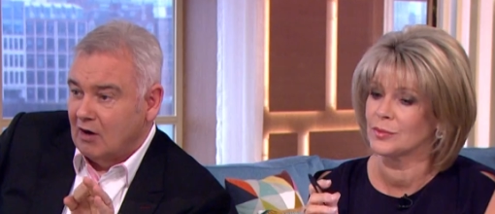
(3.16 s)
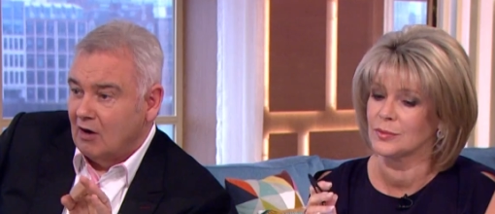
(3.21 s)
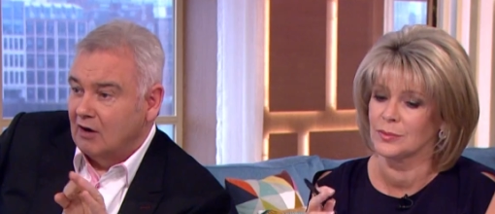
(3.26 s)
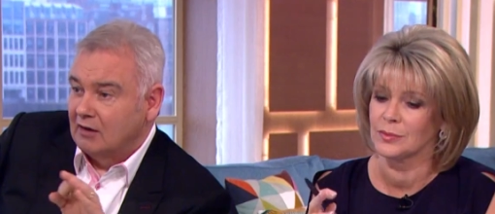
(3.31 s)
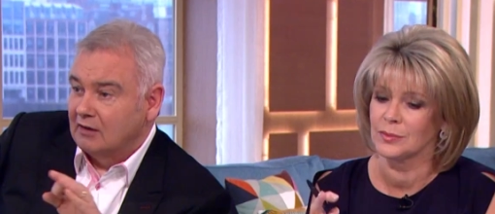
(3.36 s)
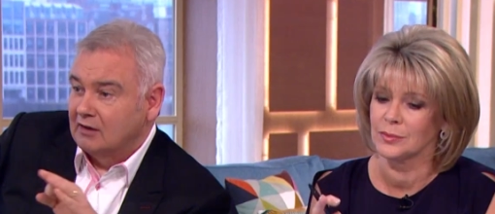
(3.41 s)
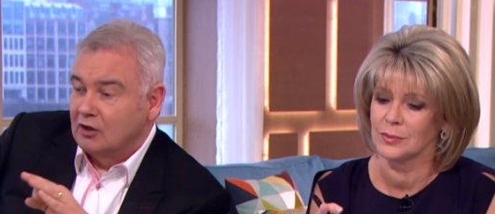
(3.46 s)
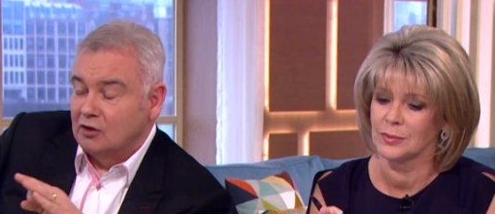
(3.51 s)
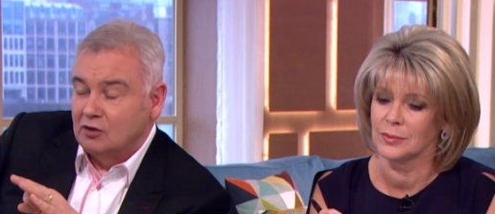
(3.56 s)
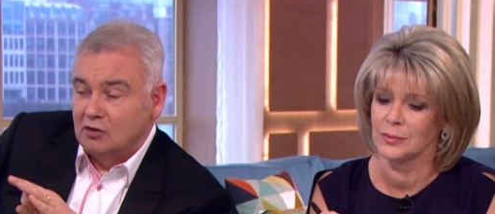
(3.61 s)
Speaker 1: the
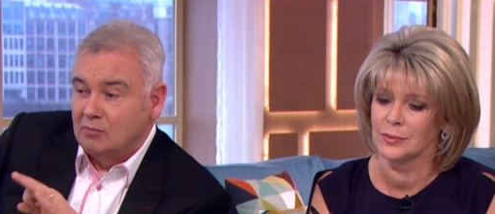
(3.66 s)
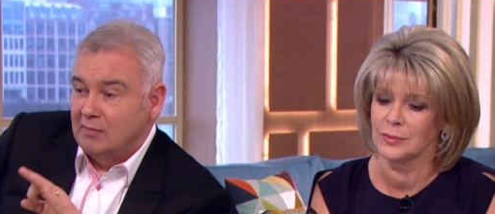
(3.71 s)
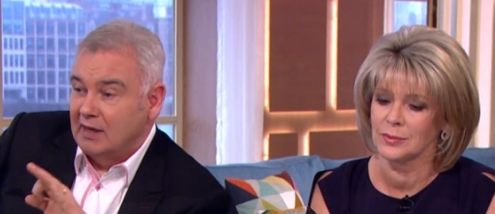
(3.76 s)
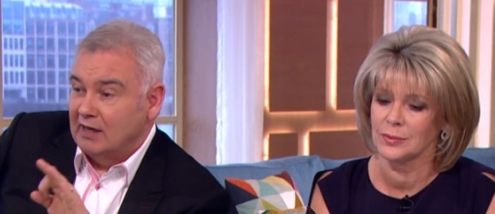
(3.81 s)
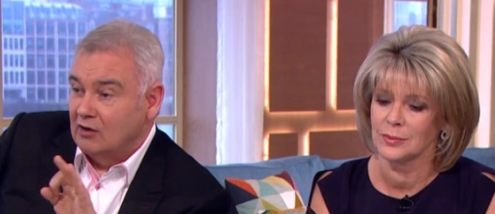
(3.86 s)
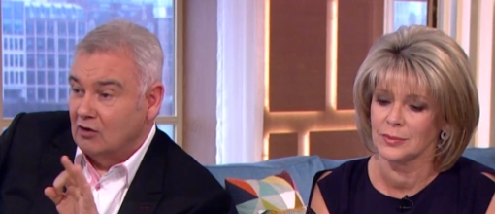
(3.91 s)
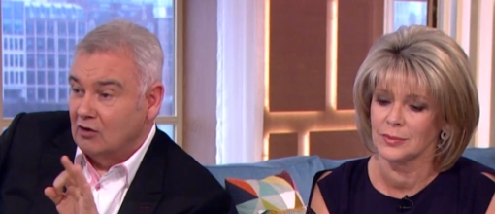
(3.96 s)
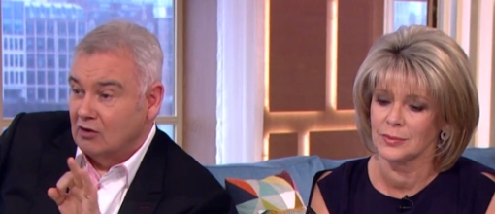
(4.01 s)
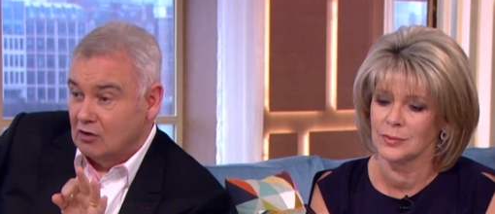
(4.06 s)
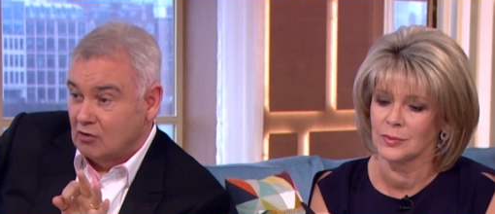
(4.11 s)
heart there.
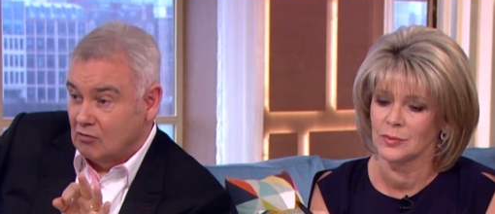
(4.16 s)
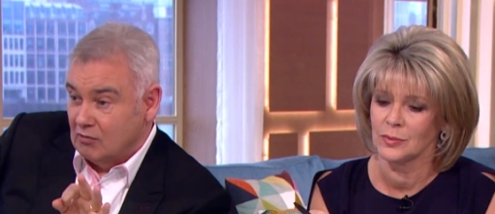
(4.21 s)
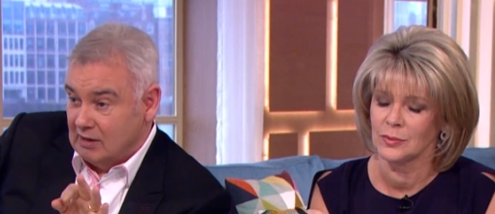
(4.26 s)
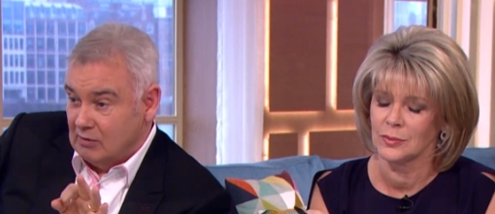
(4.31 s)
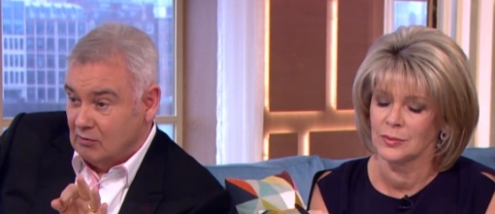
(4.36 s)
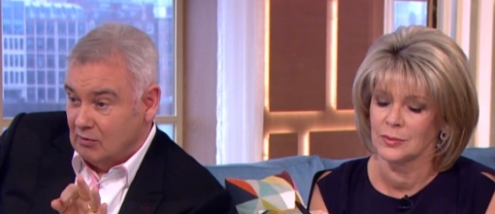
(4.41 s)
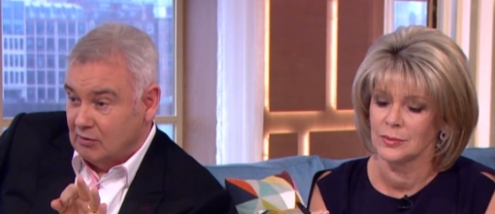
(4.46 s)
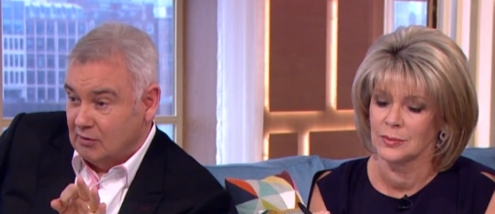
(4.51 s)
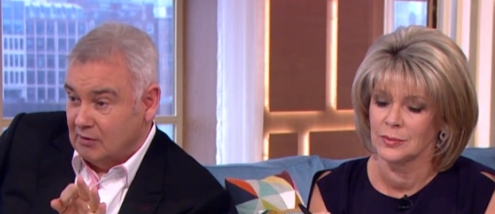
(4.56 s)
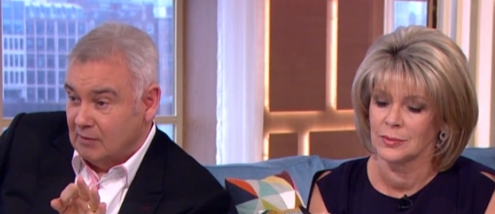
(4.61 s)
You may not
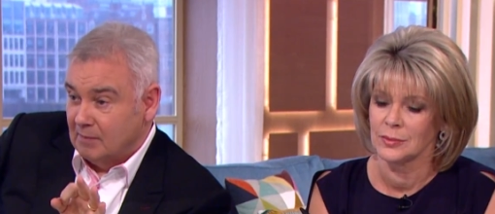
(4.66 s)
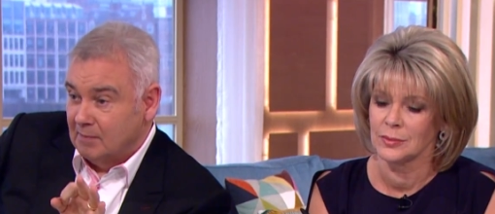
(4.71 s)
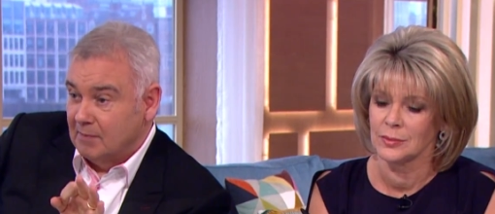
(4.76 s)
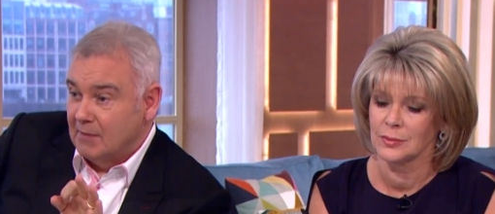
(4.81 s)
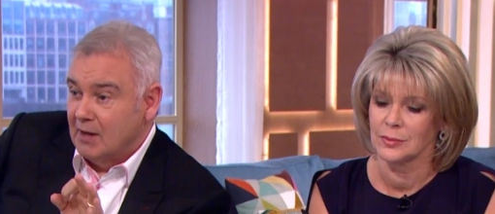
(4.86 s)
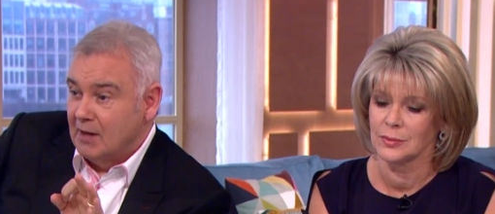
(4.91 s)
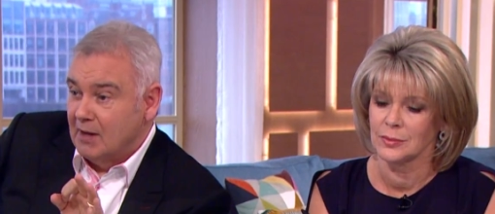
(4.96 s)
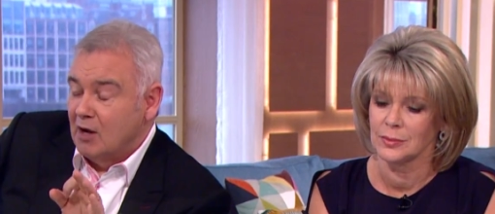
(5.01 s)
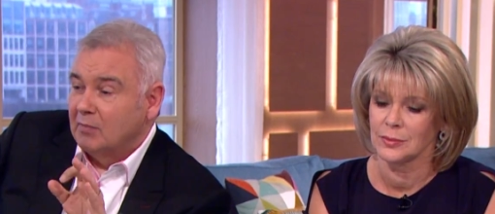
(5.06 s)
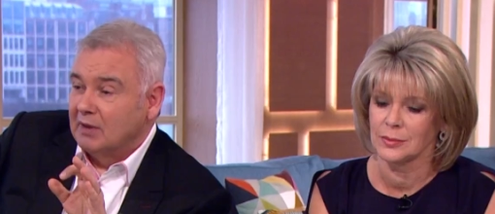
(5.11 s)
agree with
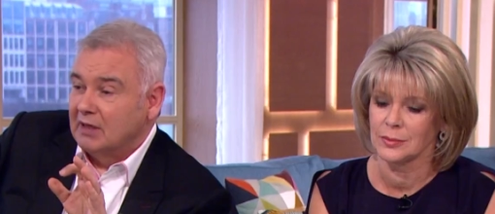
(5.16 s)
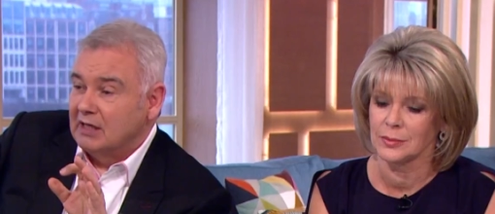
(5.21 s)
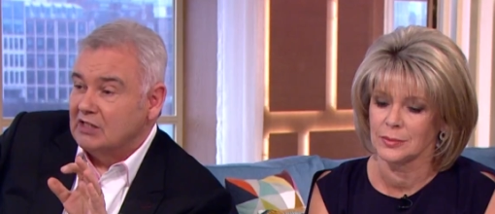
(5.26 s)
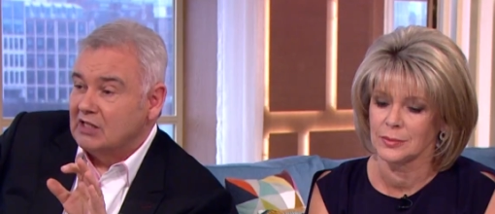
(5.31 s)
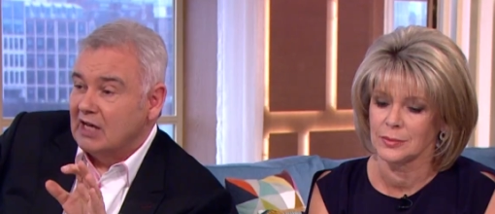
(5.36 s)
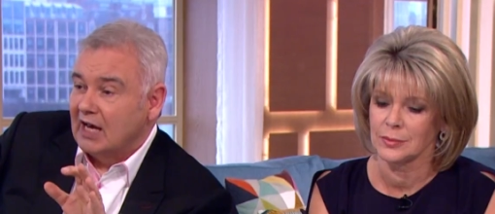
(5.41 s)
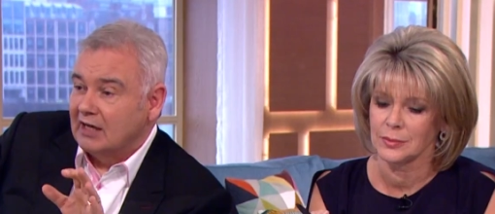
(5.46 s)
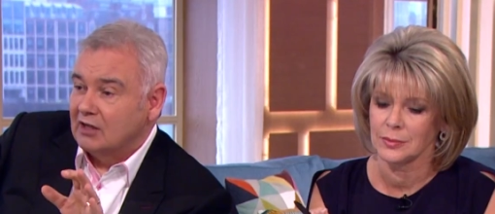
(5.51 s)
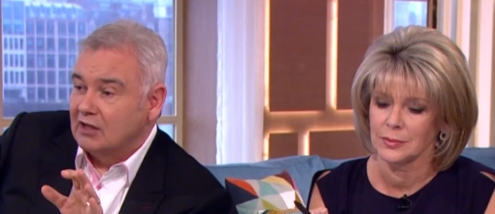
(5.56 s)
them, but he's